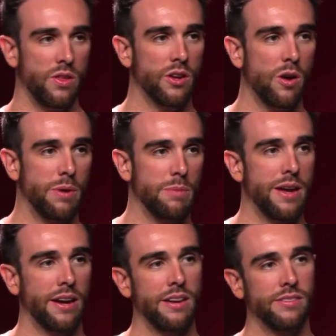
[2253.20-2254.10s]
coping
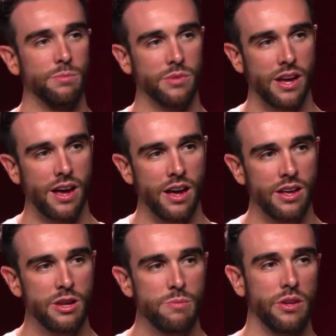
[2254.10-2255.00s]
mechanisms are.
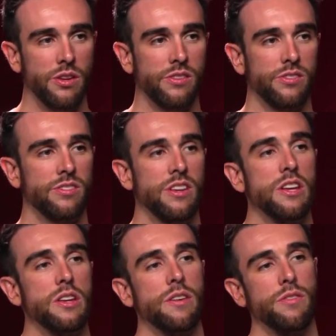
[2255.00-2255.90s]
Because
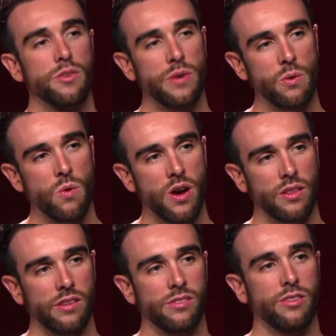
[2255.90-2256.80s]
if you're doing work
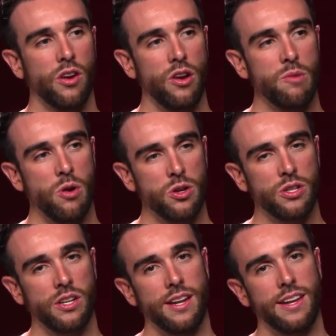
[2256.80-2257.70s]
that's so
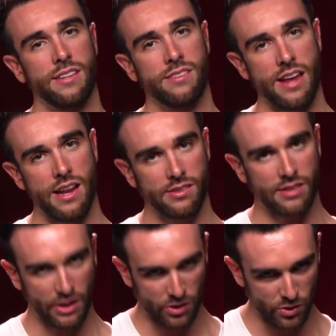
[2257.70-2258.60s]
emotionally intense
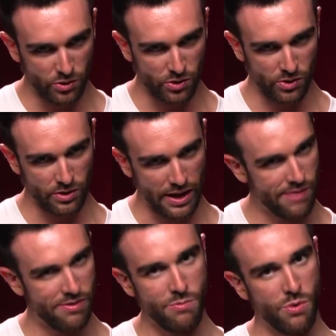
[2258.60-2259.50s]
like you do, like
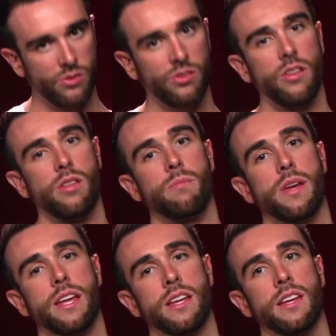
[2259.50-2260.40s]
even more so than
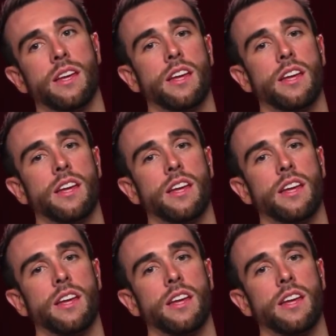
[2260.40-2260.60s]
me,